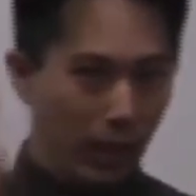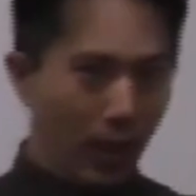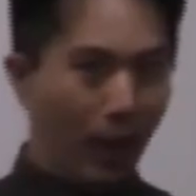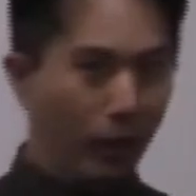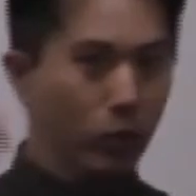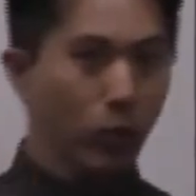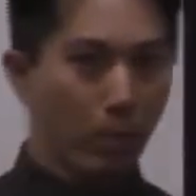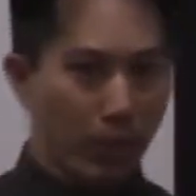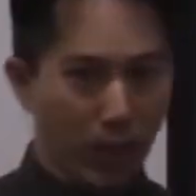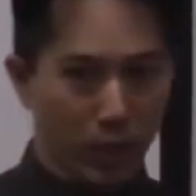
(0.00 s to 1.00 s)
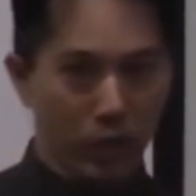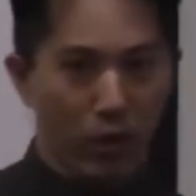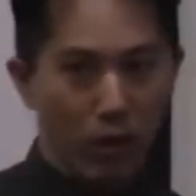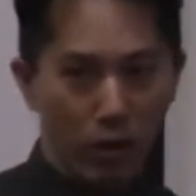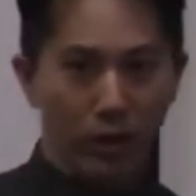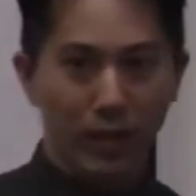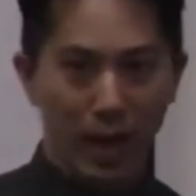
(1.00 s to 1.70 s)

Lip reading: I'm going to use the word pitched all the